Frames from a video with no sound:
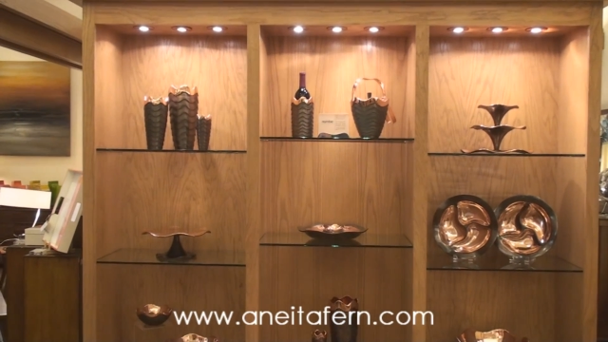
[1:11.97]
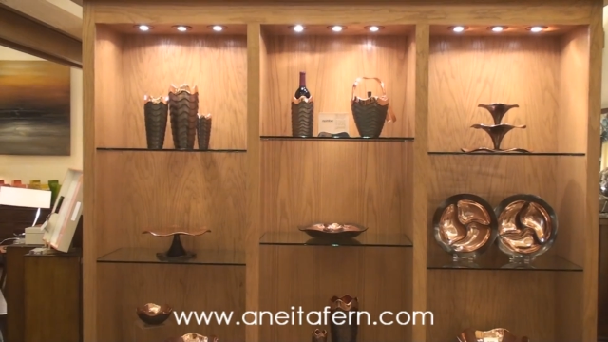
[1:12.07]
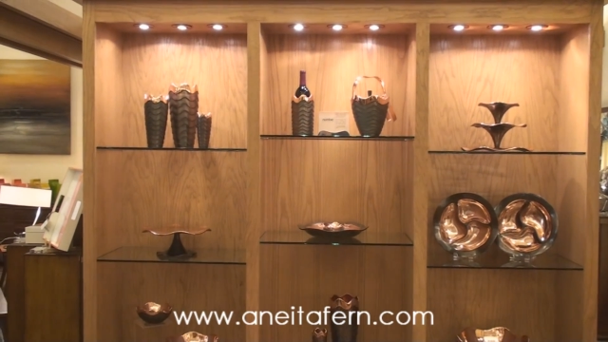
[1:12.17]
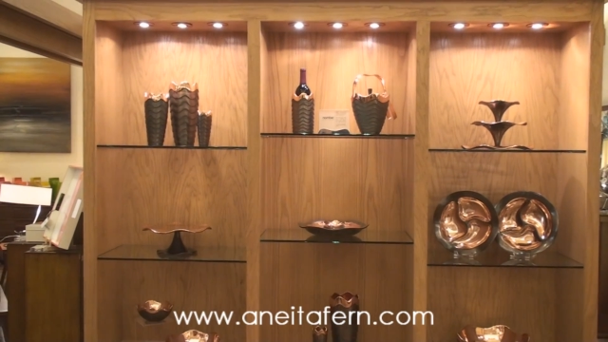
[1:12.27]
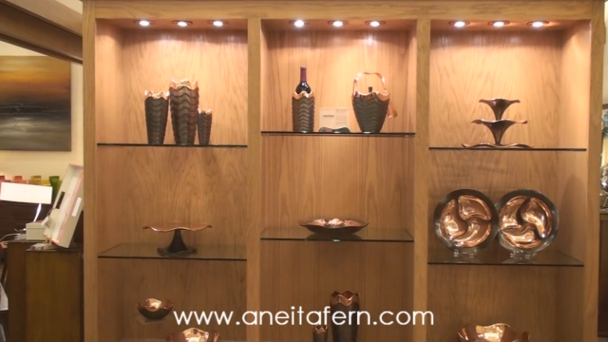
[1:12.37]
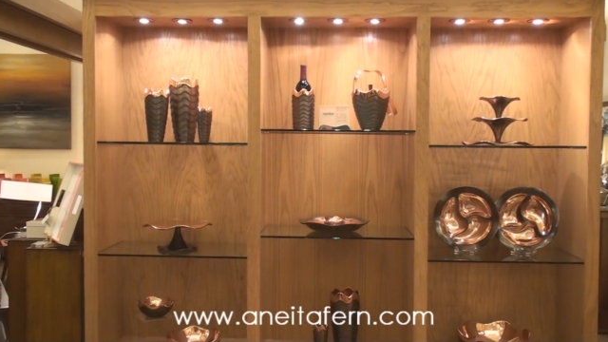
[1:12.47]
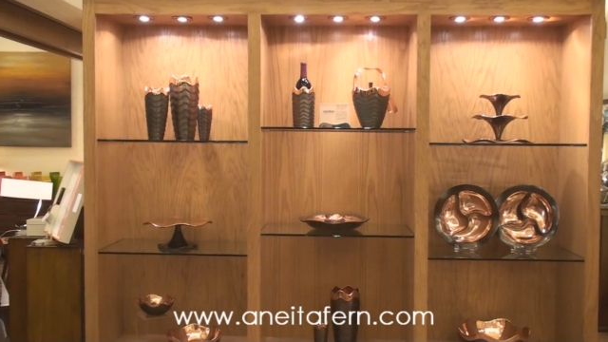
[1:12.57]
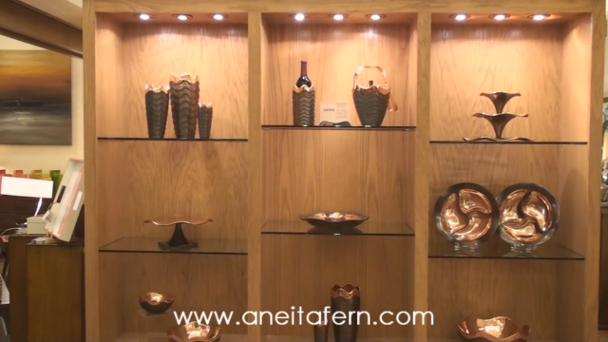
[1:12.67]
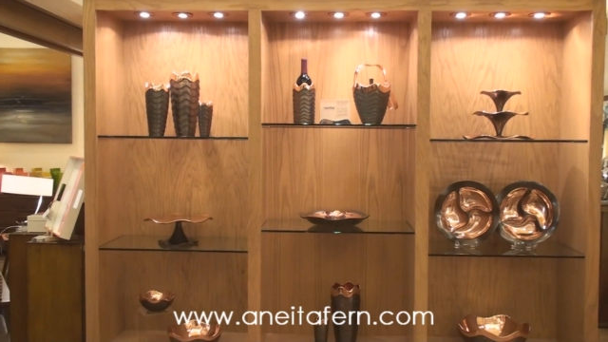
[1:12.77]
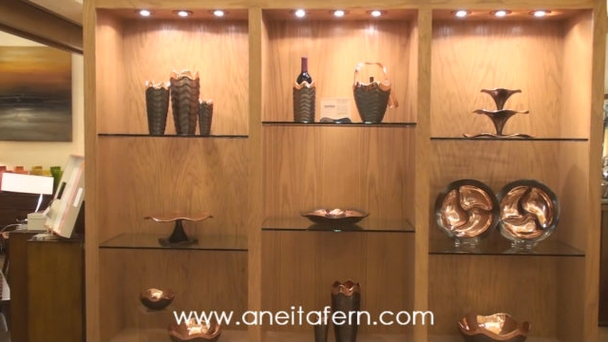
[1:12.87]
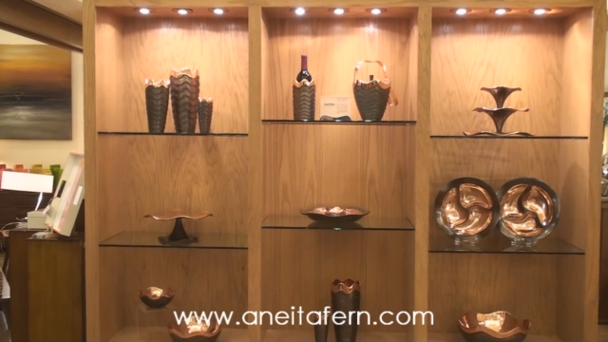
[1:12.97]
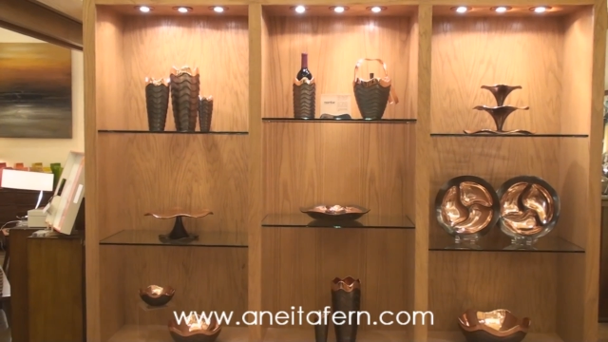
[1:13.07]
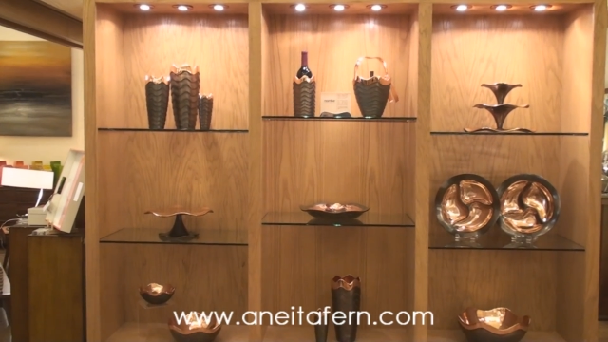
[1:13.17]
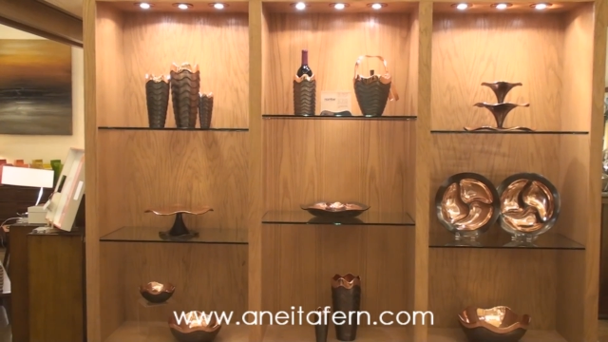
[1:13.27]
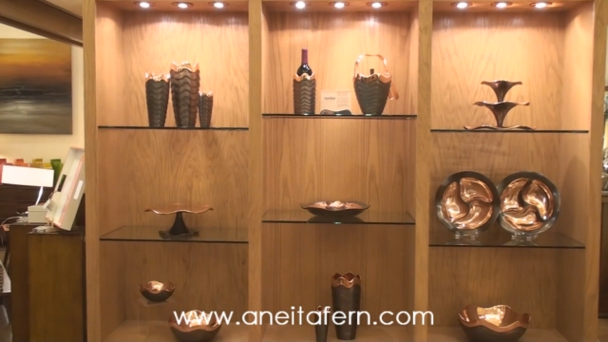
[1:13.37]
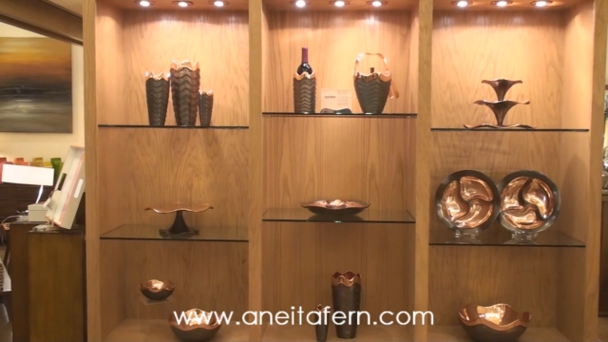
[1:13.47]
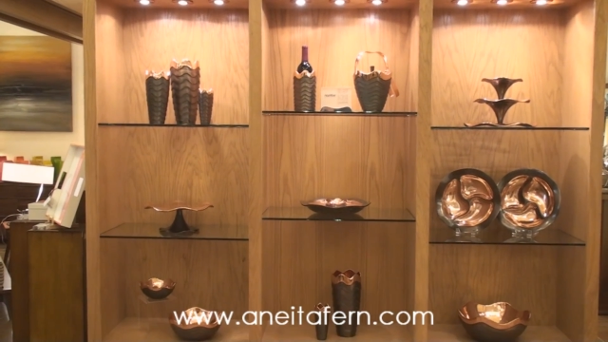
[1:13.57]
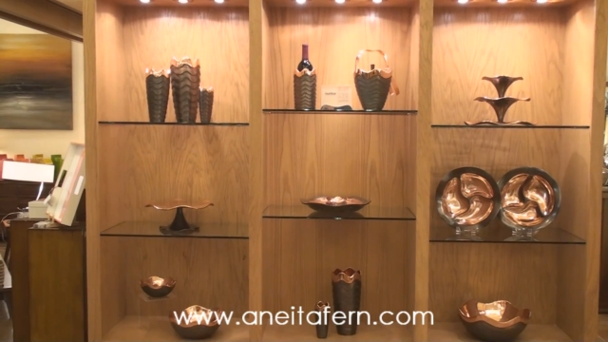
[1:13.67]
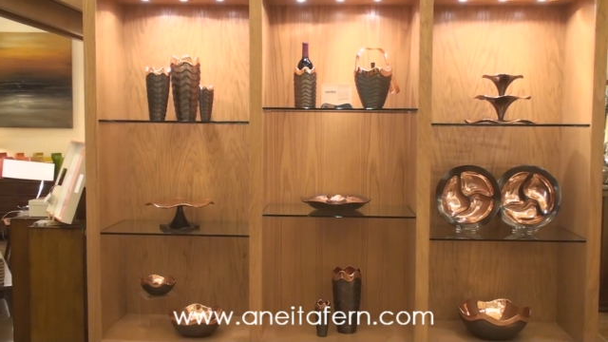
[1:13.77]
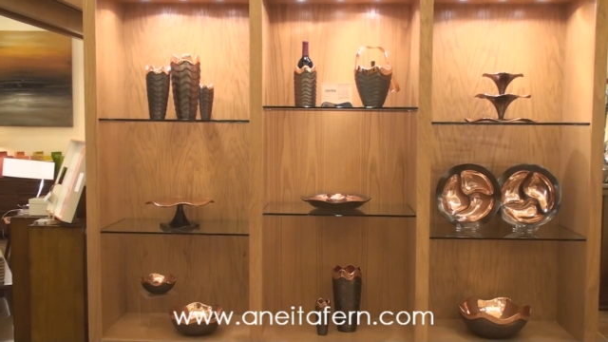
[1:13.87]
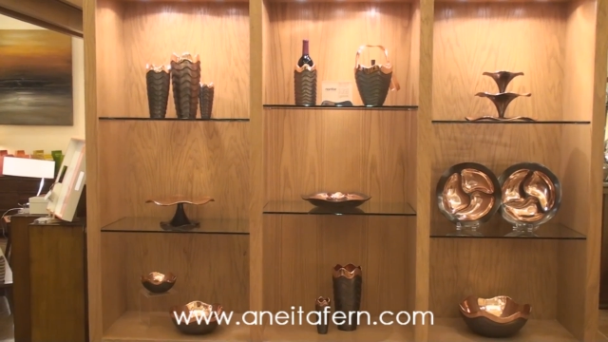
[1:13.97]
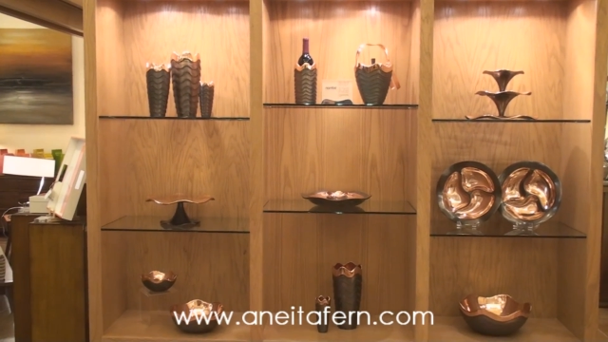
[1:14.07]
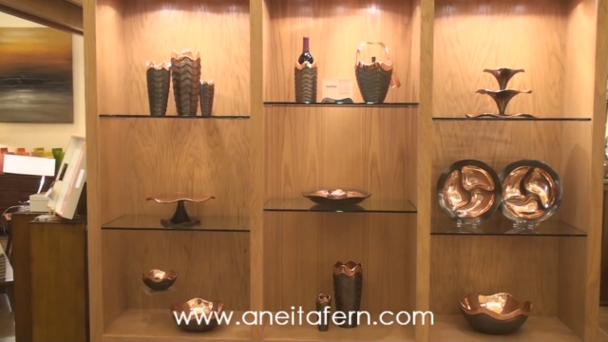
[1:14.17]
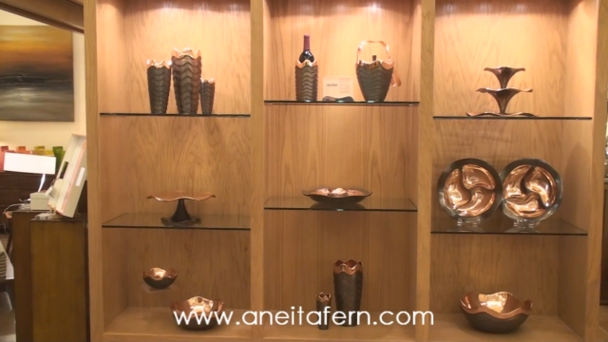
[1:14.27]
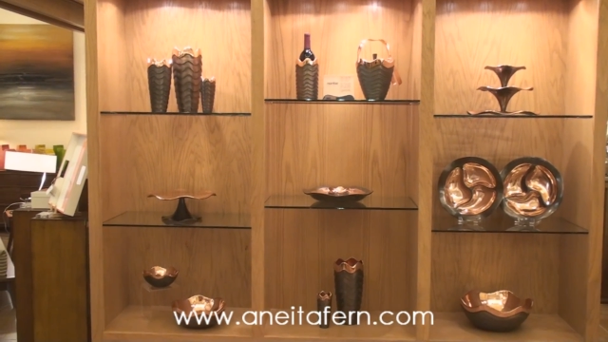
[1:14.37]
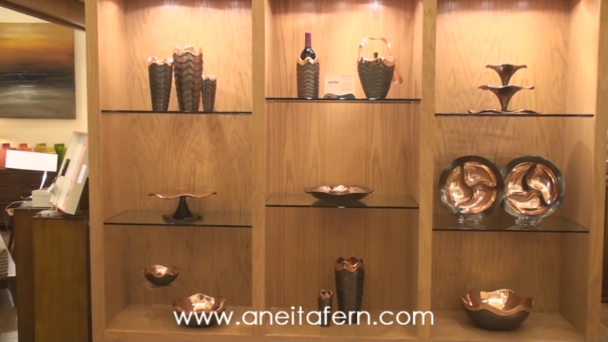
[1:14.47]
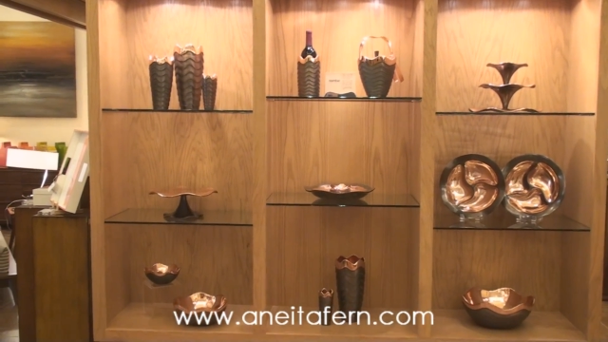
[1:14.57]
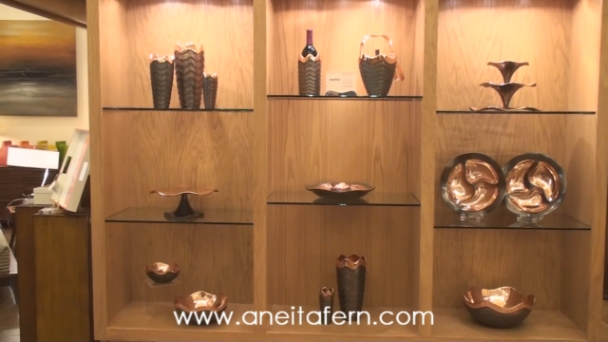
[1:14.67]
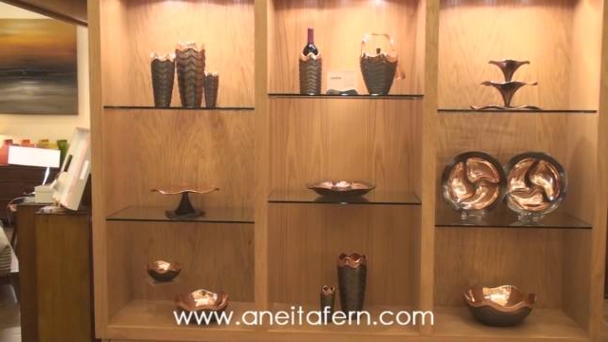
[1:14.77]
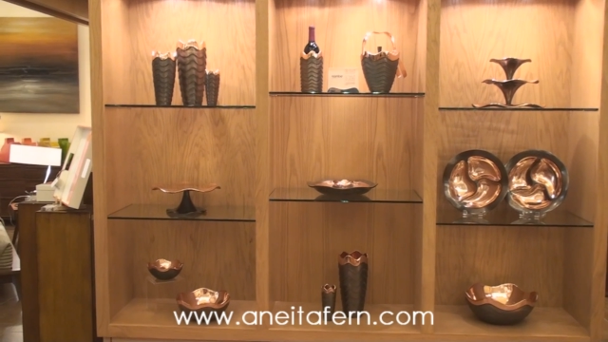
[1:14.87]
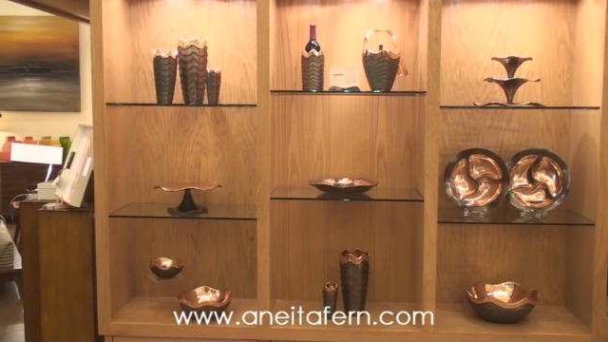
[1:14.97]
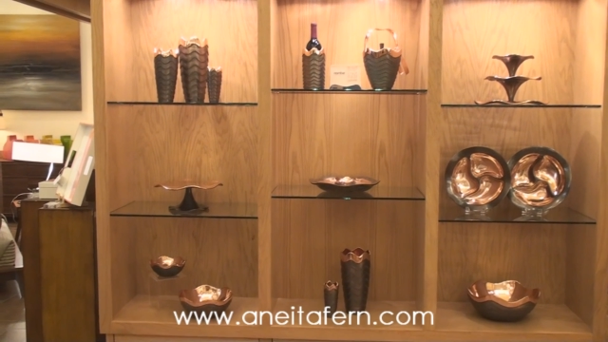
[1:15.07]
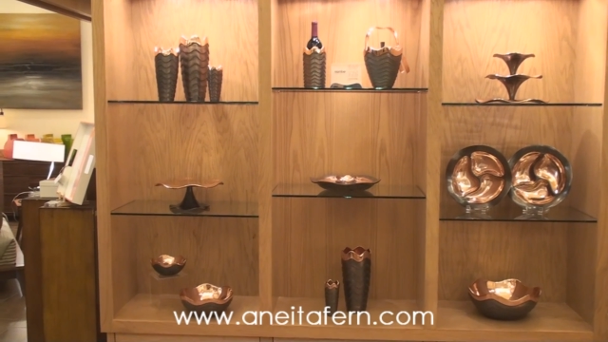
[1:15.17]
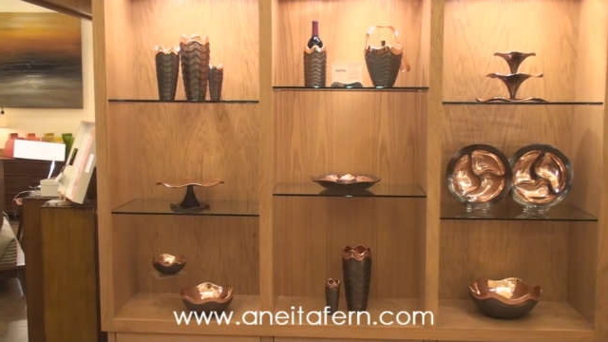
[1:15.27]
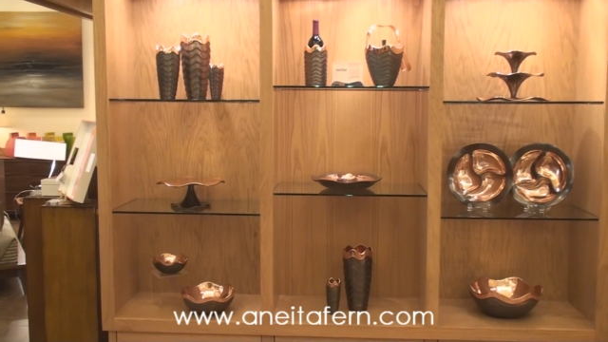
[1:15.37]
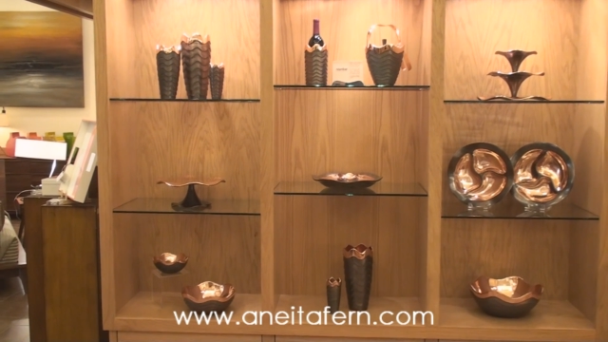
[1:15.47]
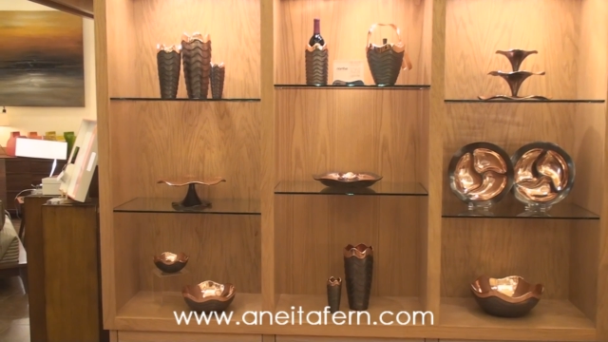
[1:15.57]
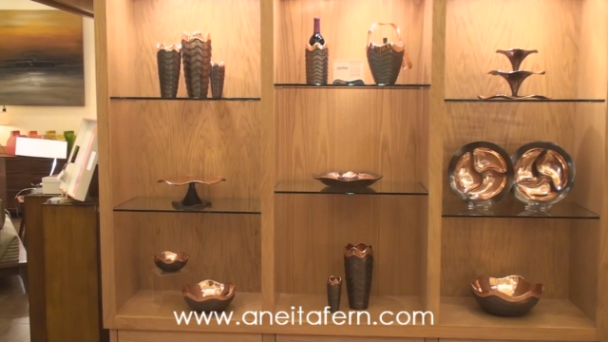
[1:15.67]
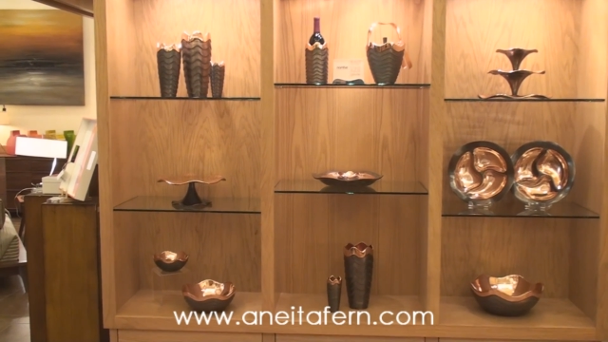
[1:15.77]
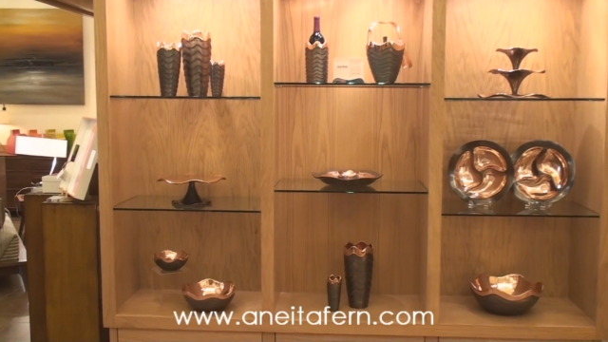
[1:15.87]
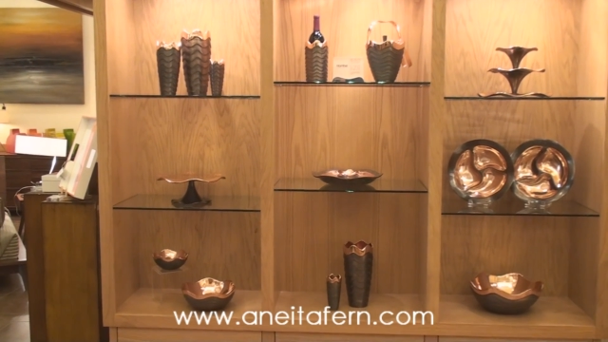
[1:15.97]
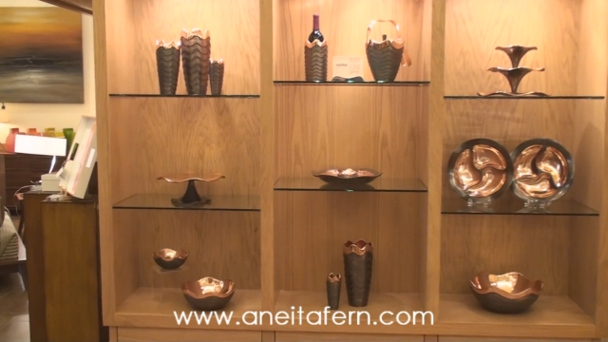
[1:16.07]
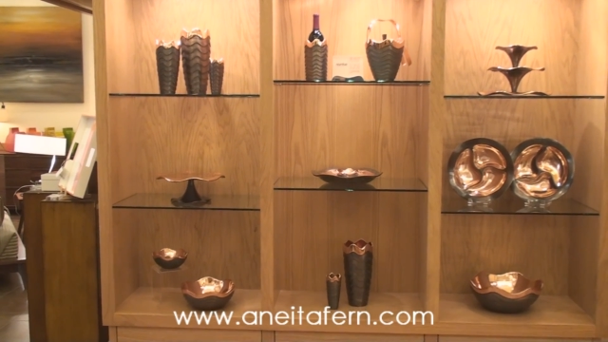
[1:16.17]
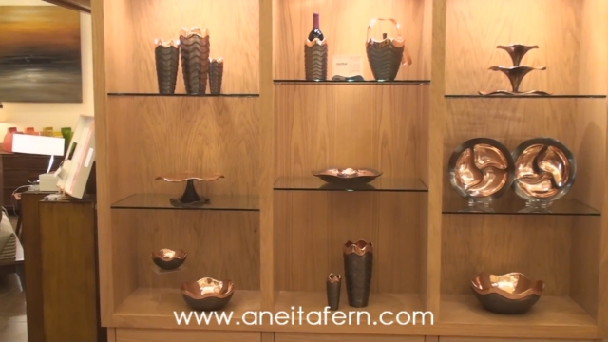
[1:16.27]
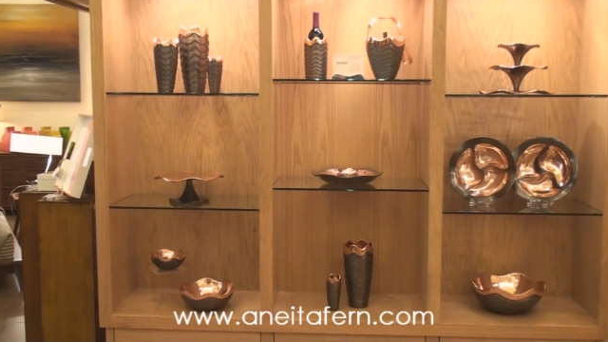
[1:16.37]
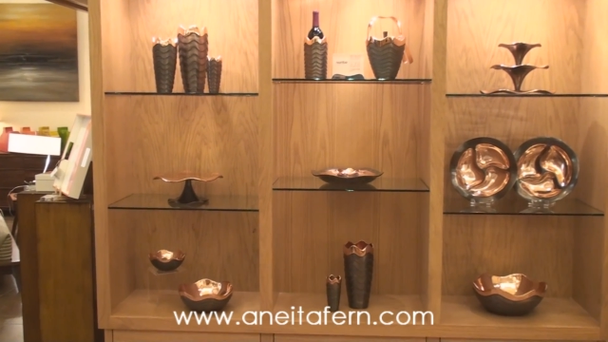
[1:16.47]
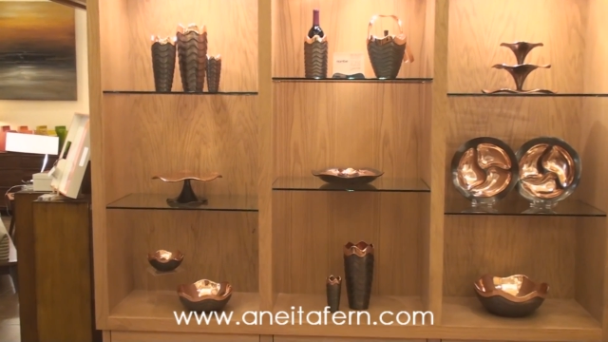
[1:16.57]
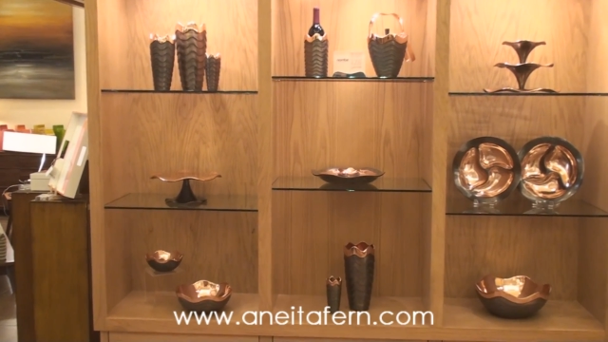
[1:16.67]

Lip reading: Nobody's mouth can be seen.